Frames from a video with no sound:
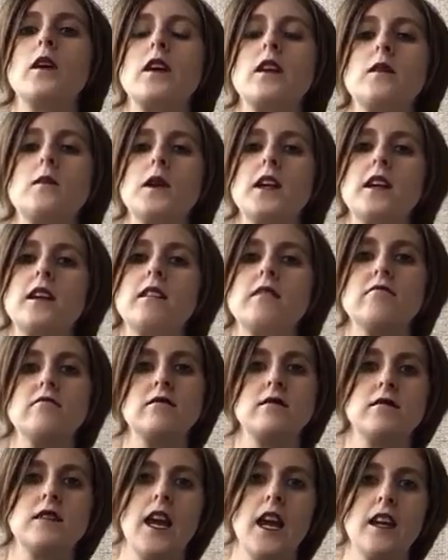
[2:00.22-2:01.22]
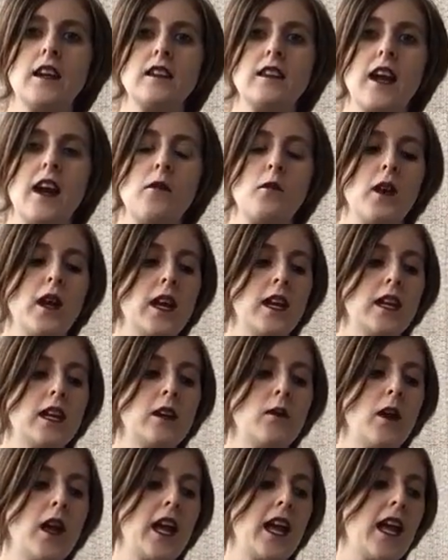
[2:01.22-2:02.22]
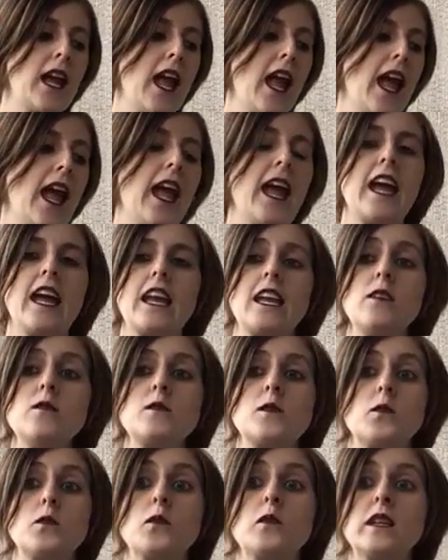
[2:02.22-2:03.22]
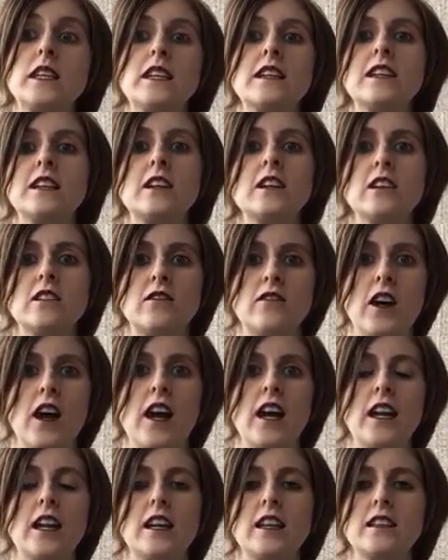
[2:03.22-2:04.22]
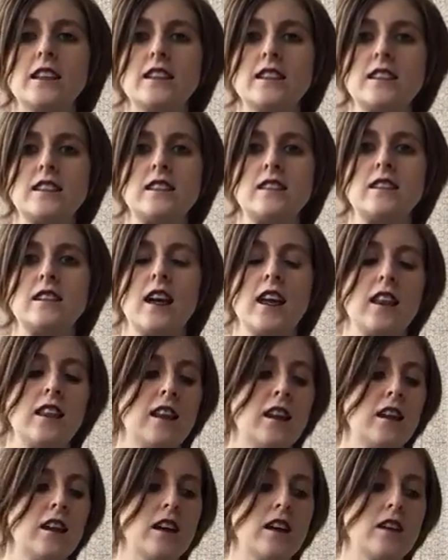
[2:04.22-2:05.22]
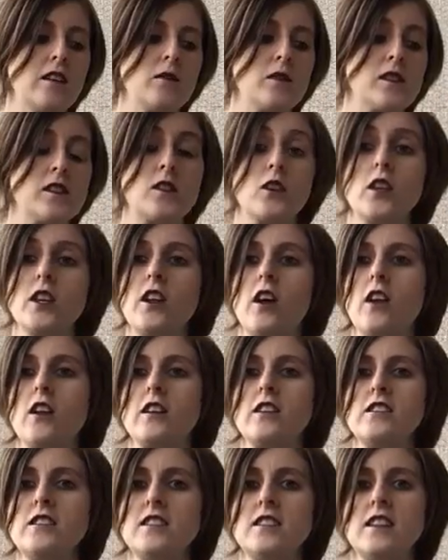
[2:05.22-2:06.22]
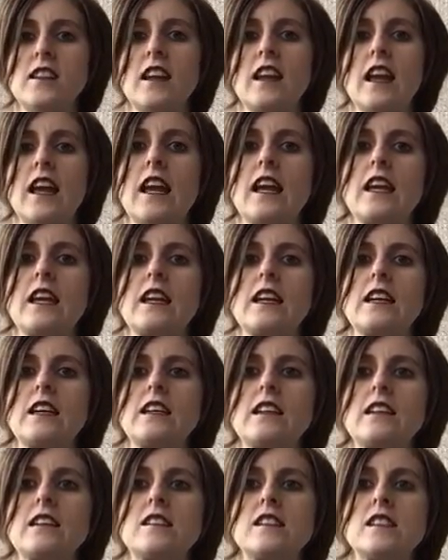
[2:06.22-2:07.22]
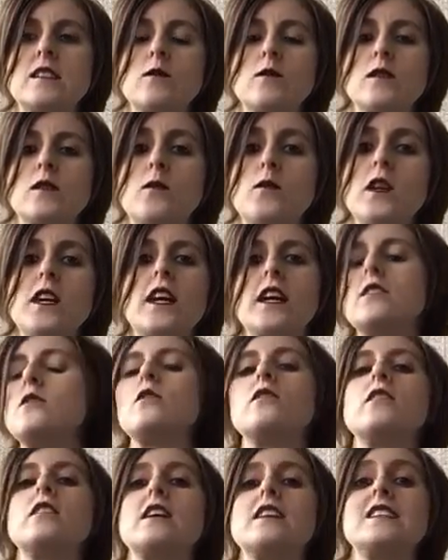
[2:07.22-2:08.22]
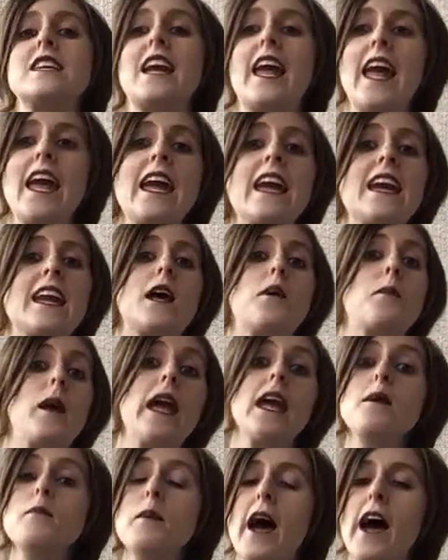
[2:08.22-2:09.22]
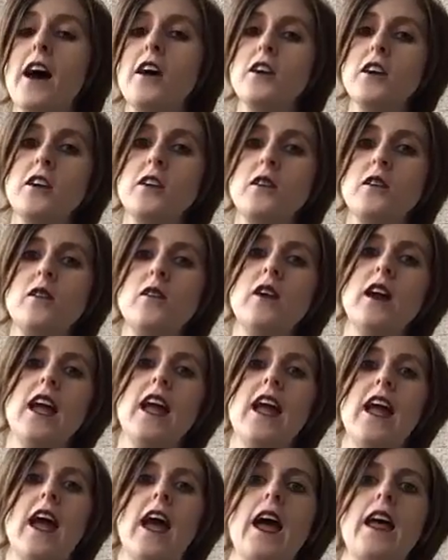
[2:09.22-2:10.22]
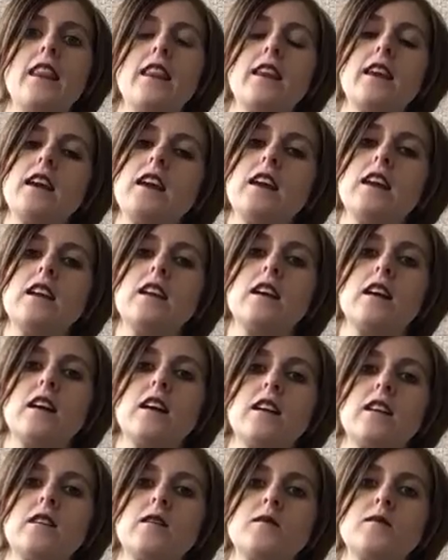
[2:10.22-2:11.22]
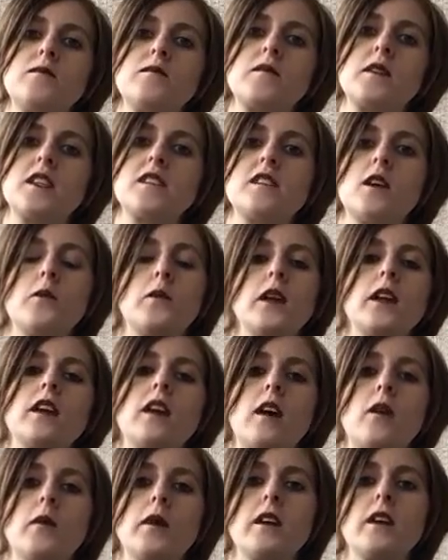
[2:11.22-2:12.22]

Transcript: were going to be headed that way anyway. And it was a really good find. In this, it was $30, and since it was a week, I told the lady, like, hey, can I PayPal you? And then, because I'll be